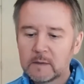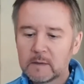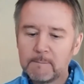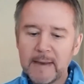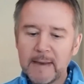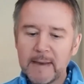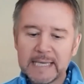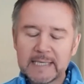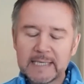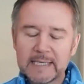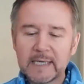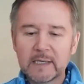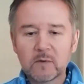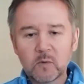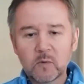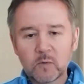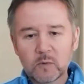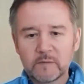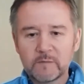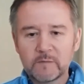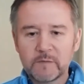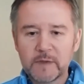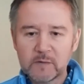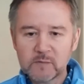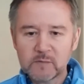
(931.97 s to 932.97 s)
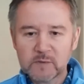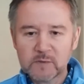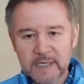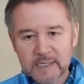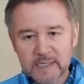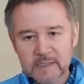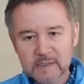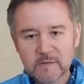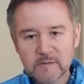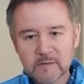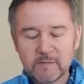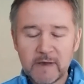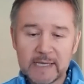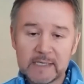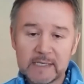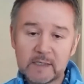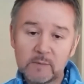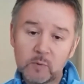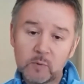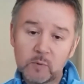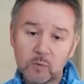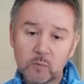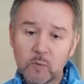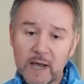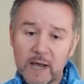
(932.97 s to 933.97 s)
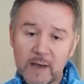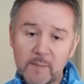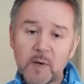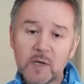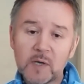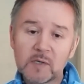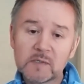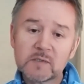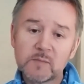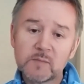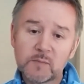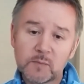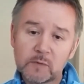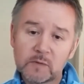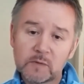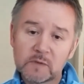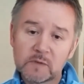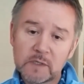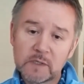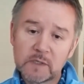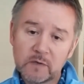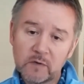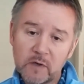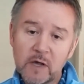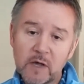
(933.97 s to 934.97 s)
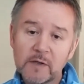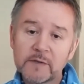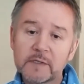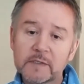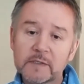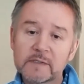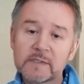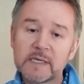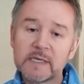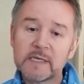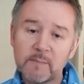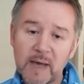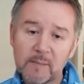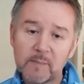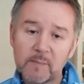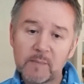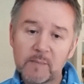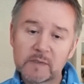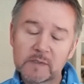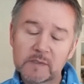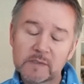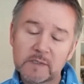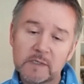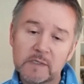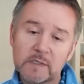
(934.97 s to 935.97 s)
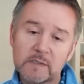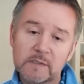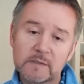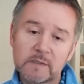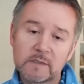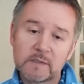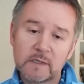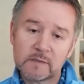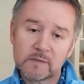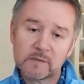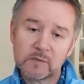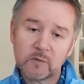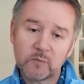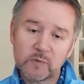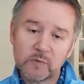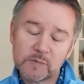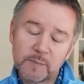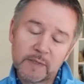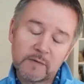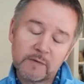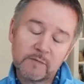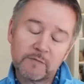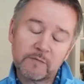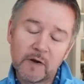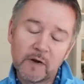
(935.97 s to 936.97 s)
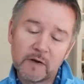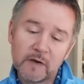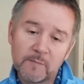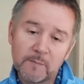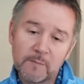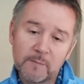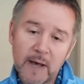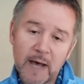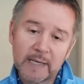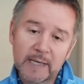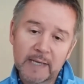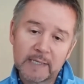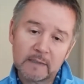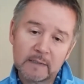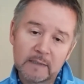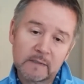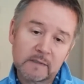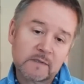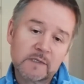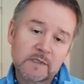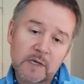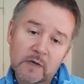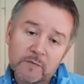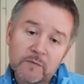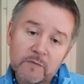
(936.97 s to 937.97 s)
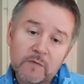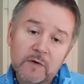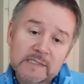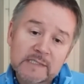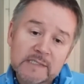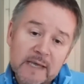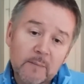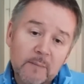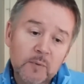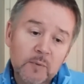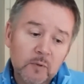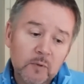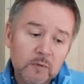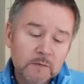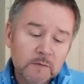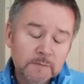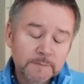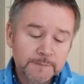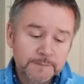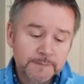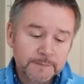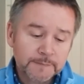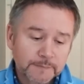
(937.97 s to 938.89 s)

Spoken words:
making all of those things available where possible to other team members has always been front of mind. And so, for example,